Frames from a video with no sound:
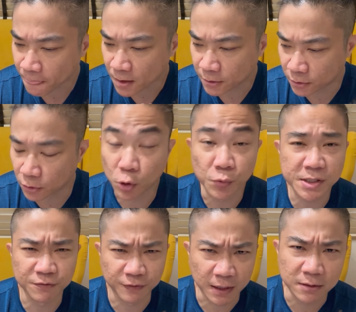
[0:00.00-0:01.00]
Louis
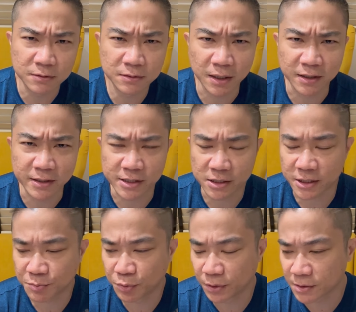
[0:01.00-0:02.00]
Laval has
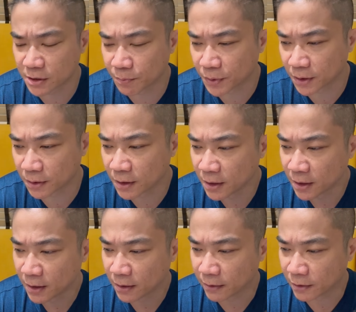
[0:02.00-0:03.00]
put out something
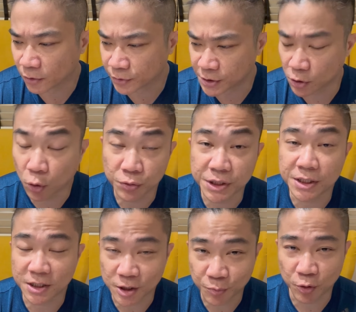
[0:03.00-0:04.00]
on his
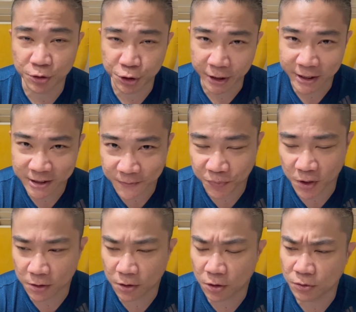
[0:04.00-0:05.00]
OTT project
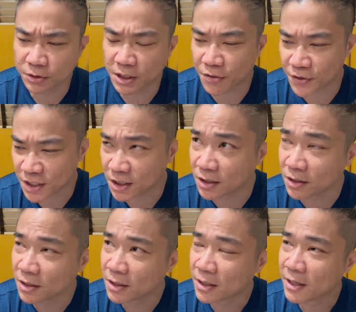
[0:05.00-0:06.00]
called the
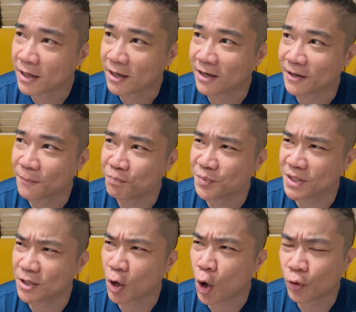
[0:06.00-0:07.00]

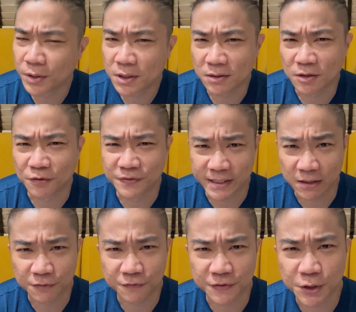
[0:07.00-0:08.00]
Oracle of
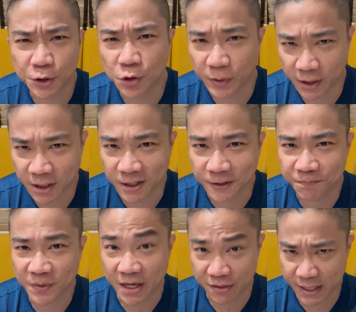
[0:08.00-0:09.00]
Delphi Q&A,
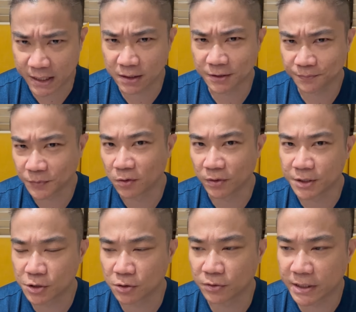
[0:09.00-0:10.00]
I think. All right,
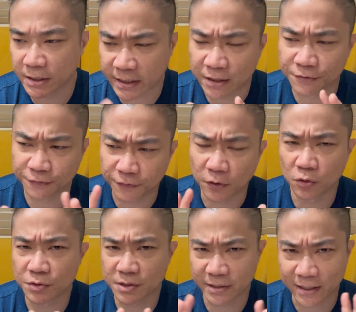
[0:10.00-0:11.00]
so it kind of
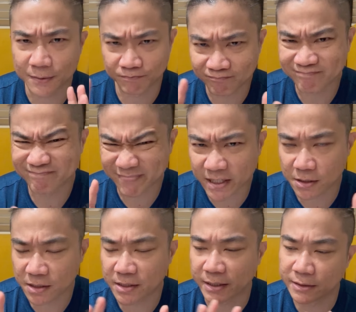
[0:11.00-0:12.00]
follows that
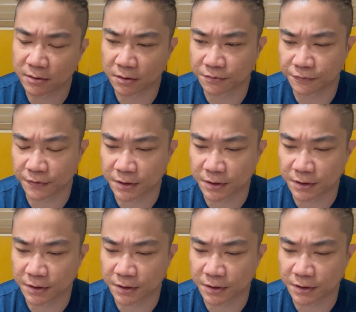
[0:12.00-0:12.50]
style of